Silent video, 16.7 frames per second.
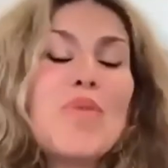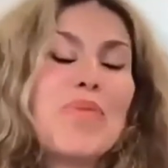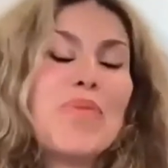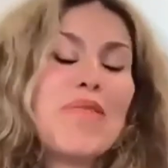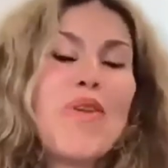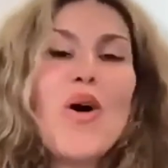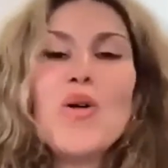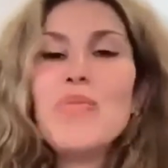
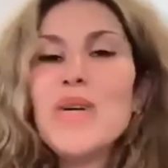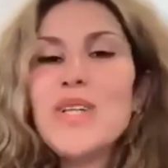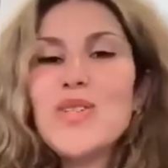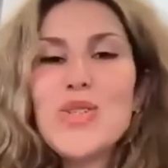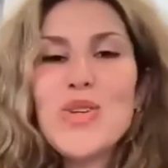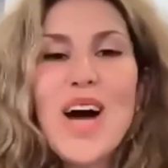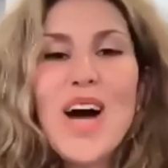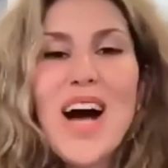They've all been
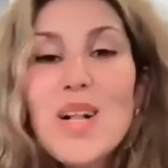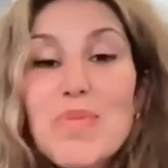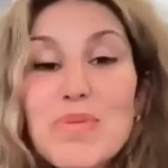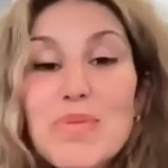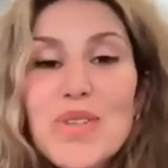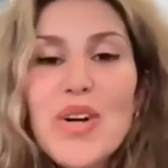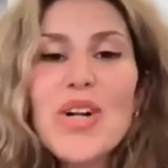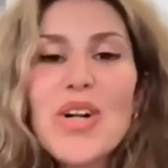so
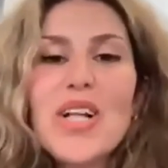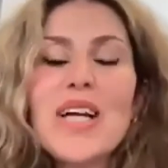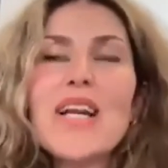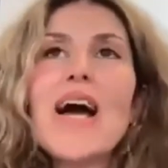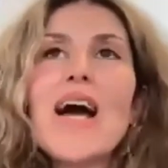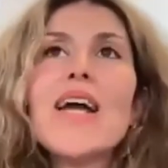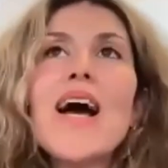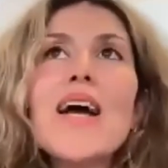helpful.
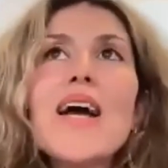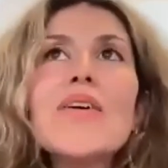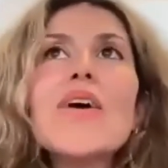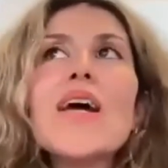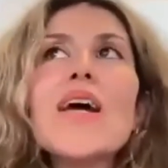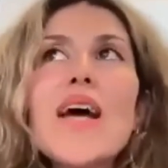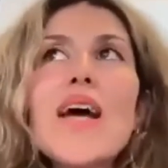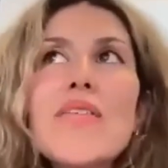And I
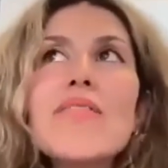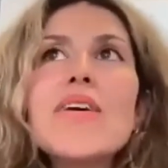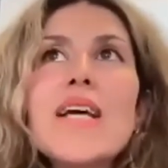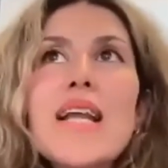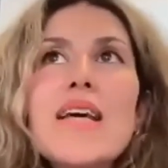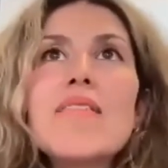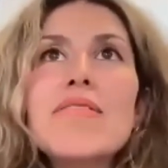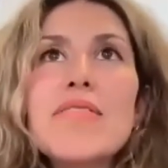
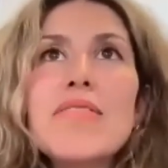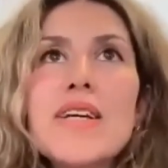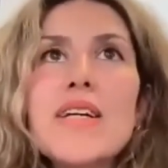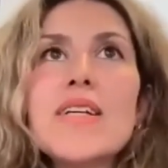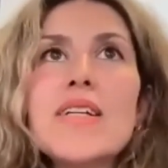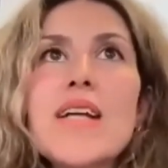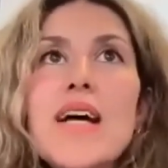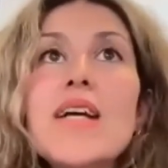really
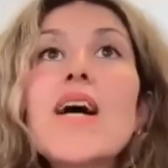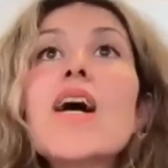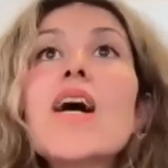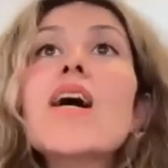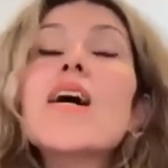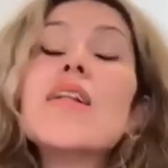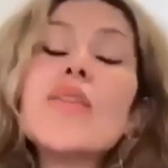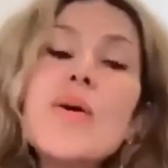feel that
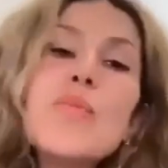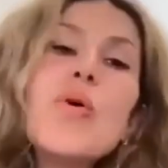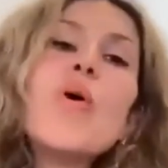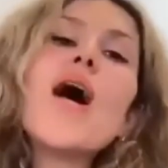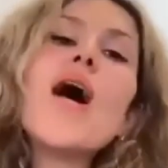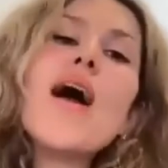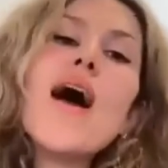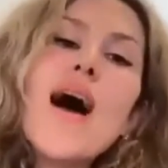the
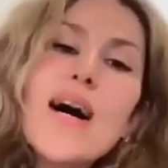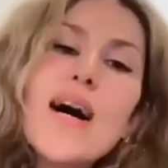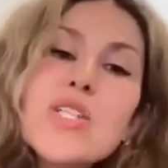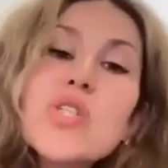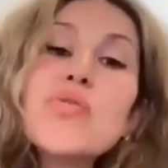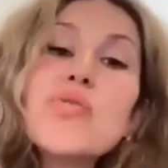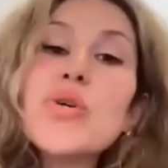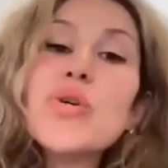more I
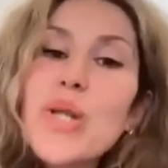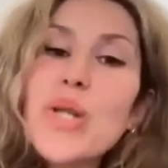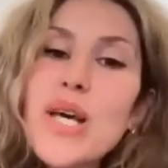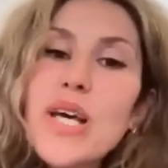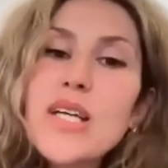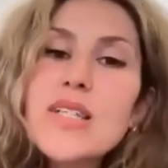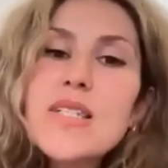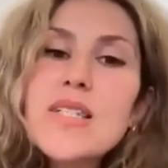ask for
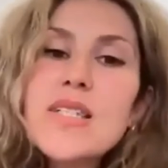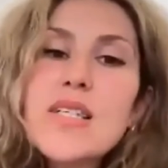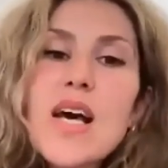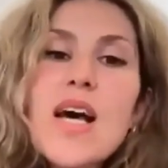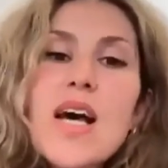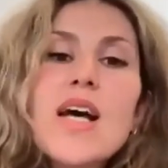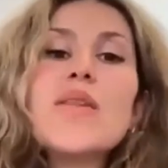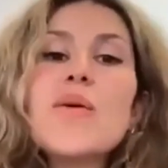things,
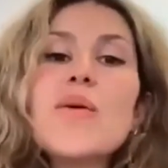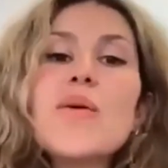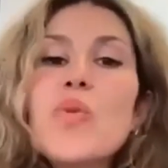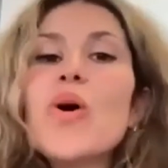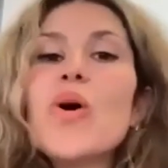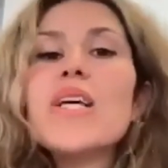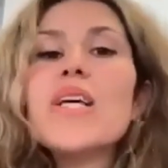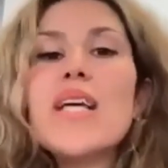the
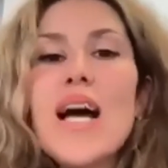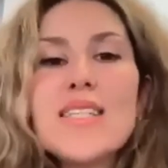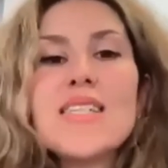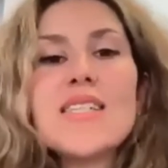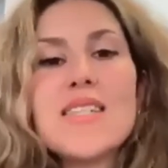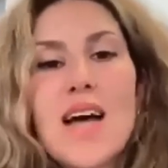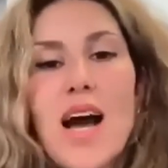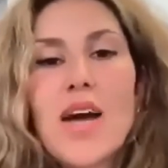more
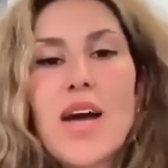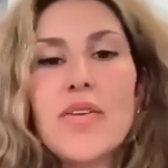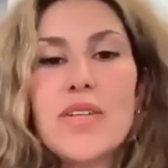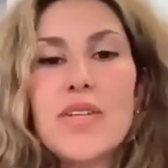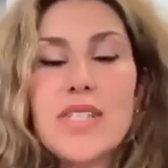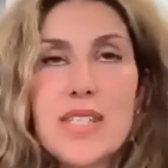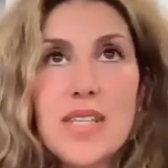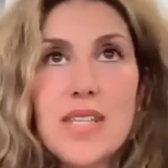yes I
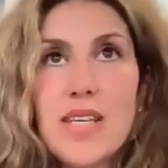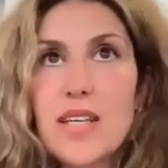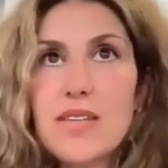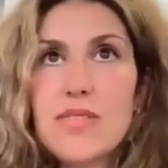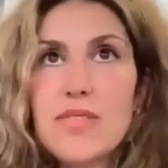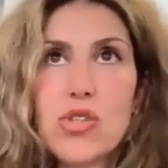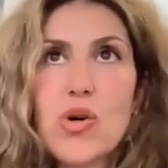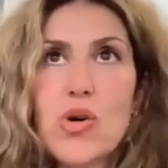receive.
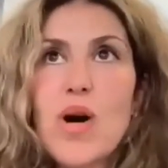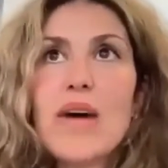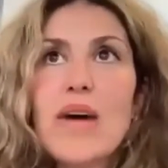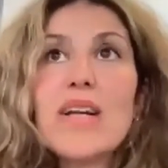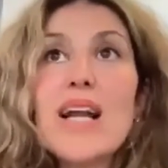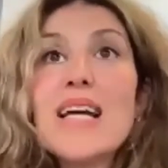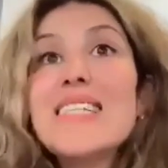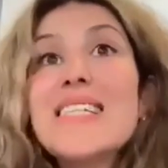So I'd
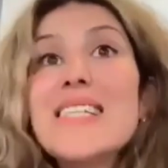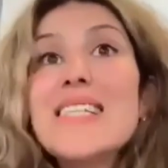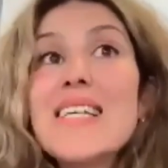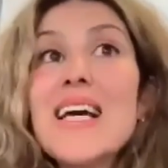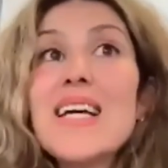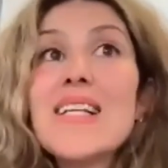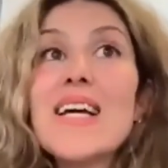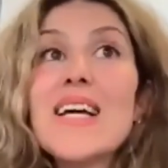like to
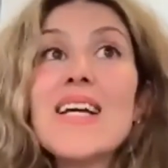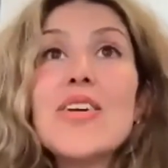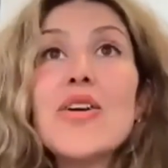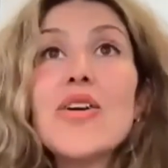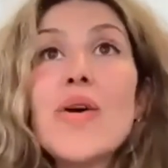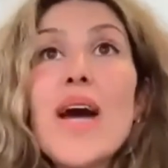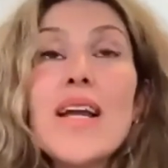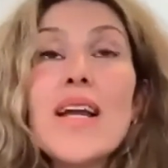say that, you
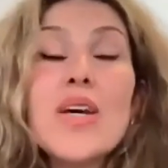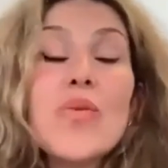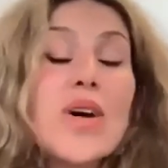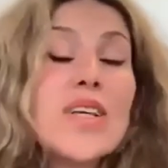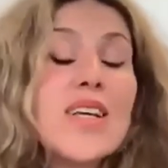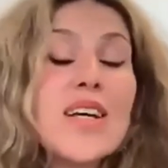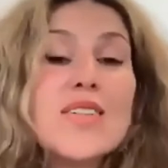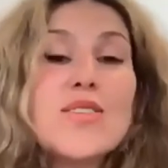know,
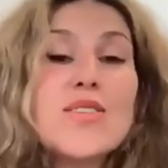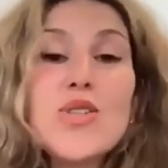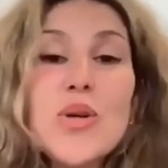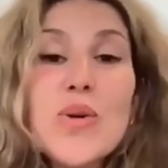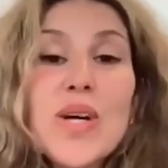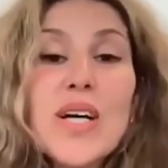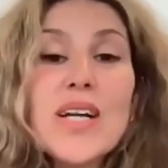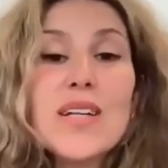anyone can
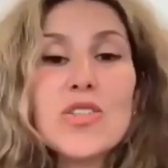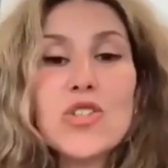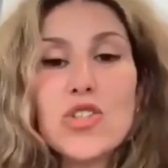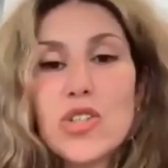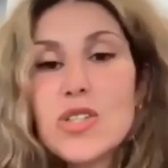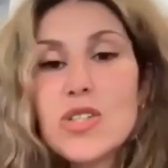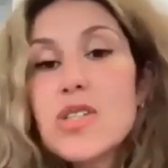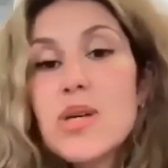do it, and it's
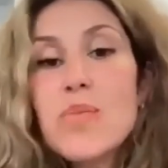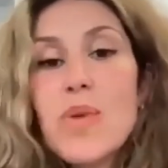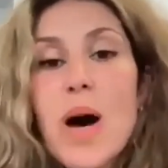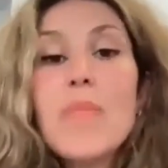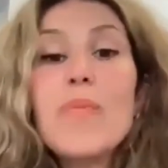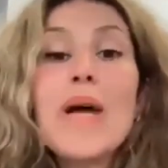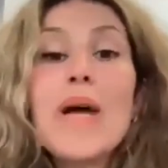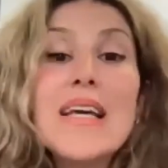just
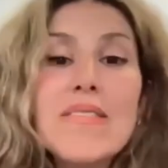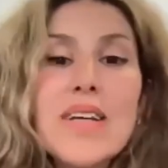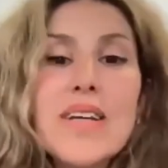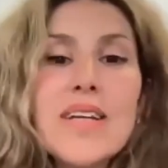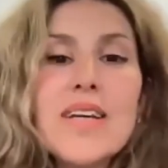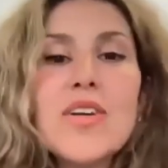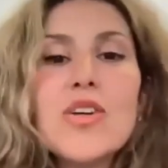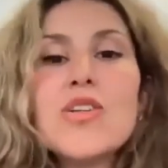about
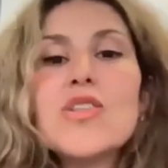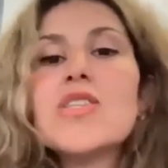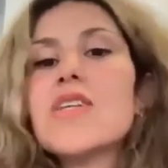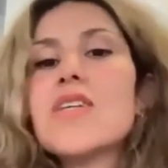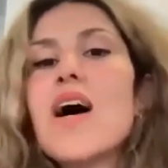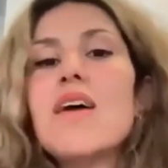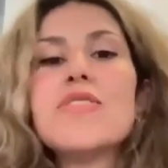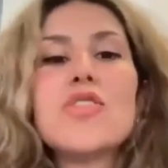believing in
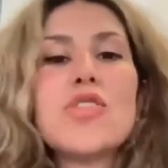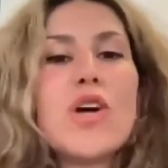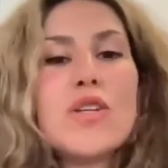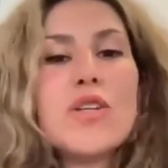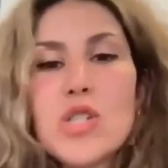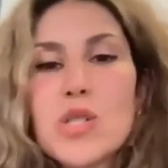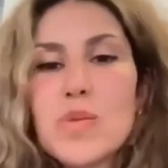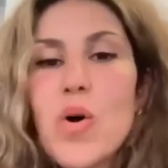yourself.
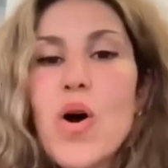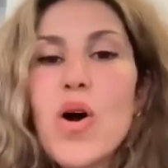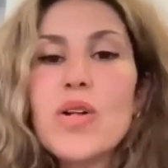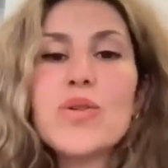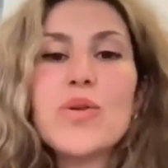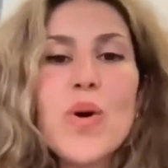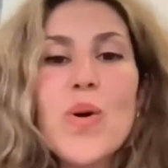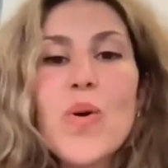Start small,
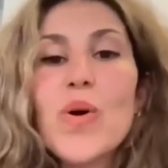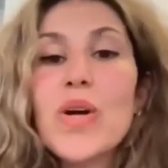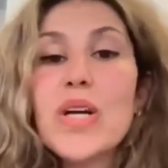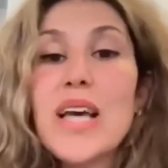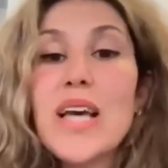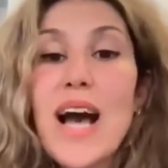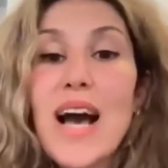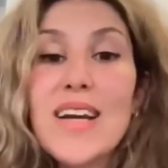grow
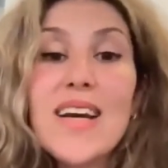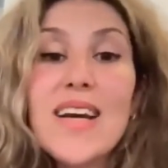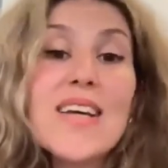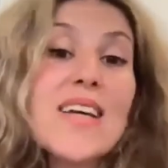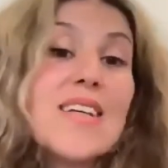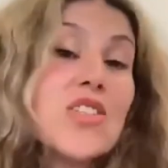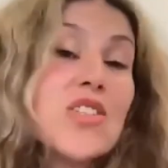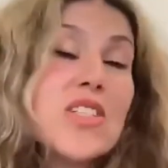
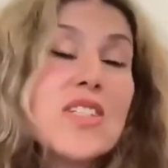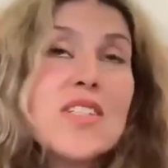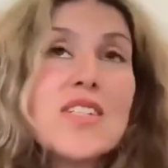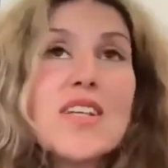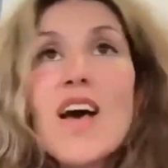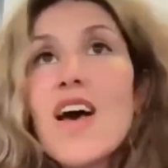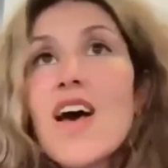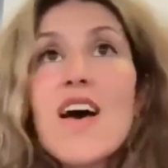organic, and
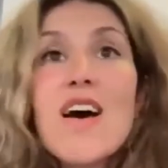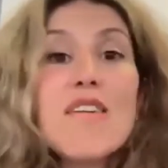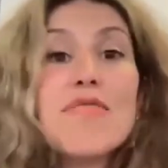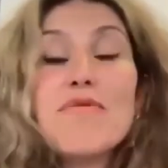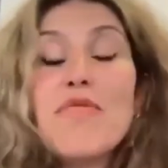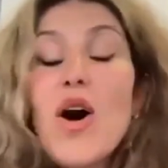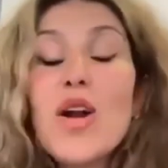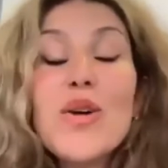just
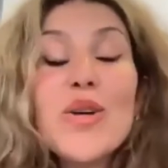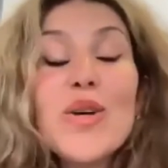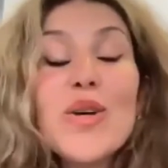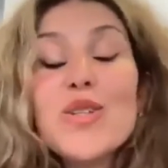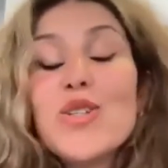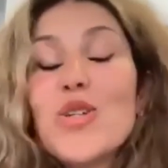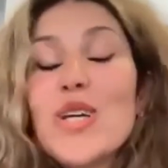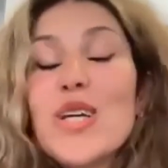follow your
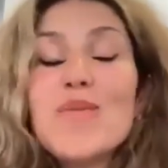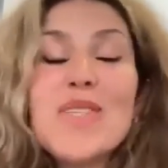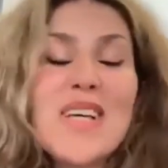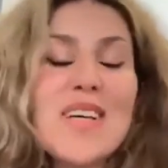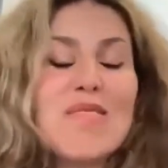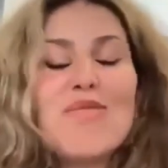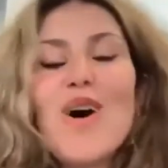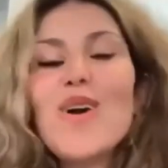dreams
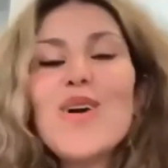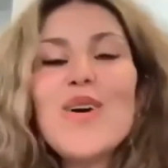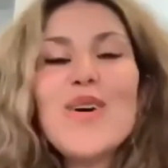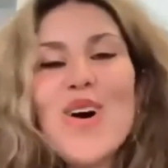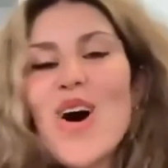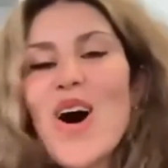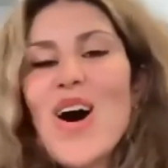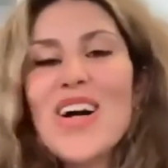and follow your
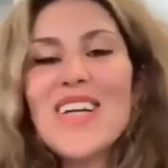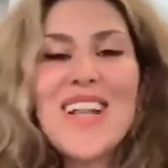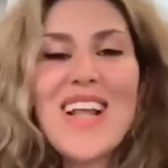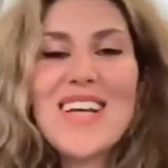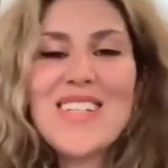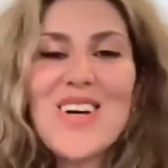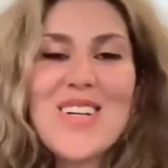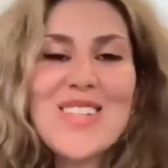heart,
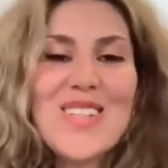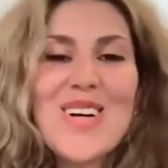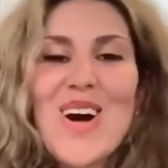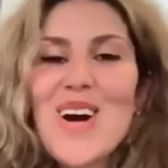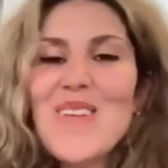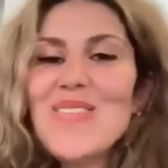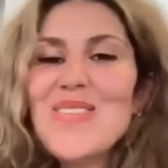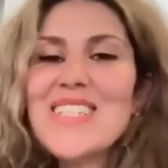like Dr.
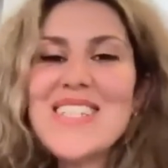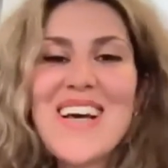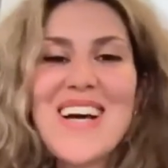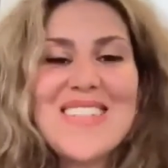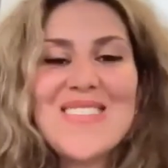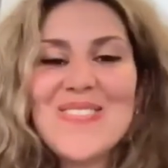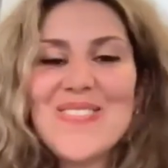Carmen said.